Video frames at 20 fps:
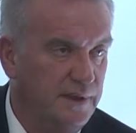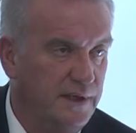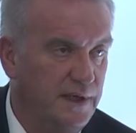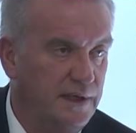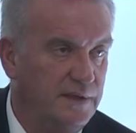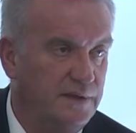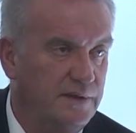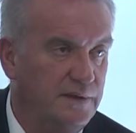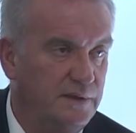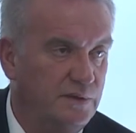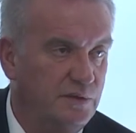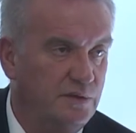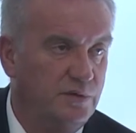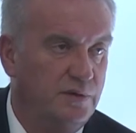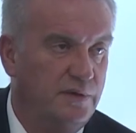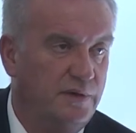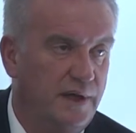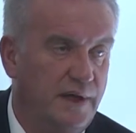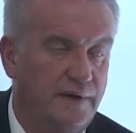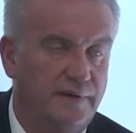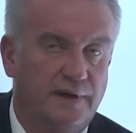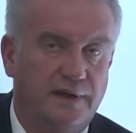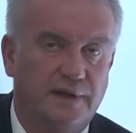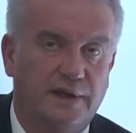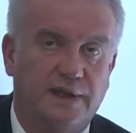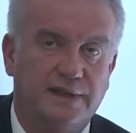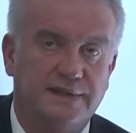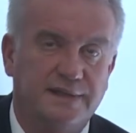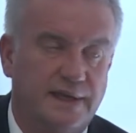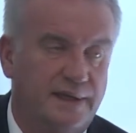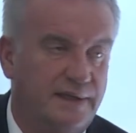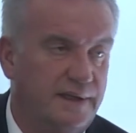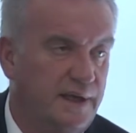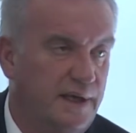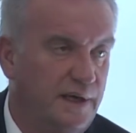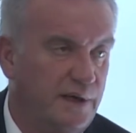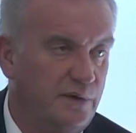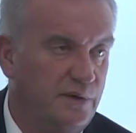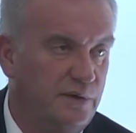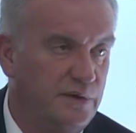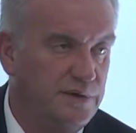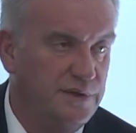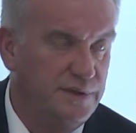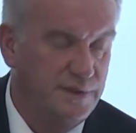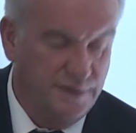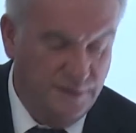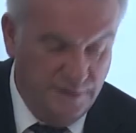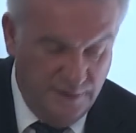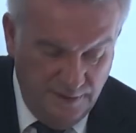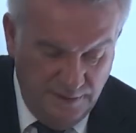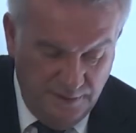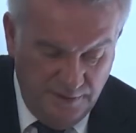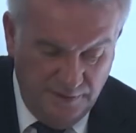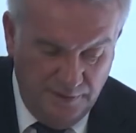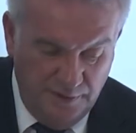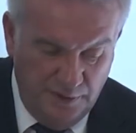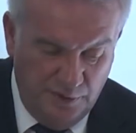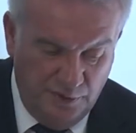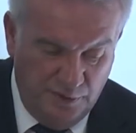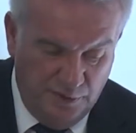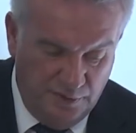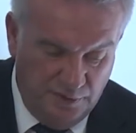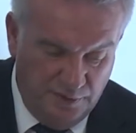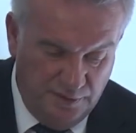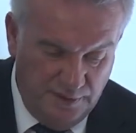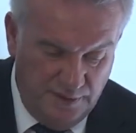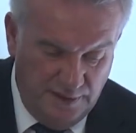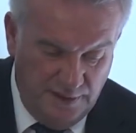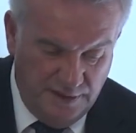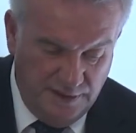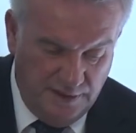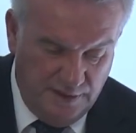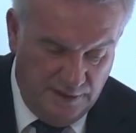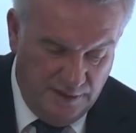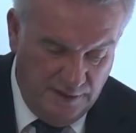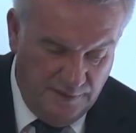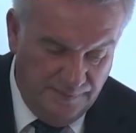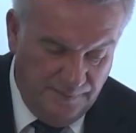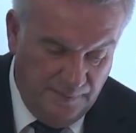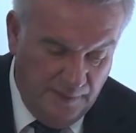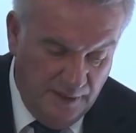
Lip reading: and to have an exact diagnosis. Very good, exactly.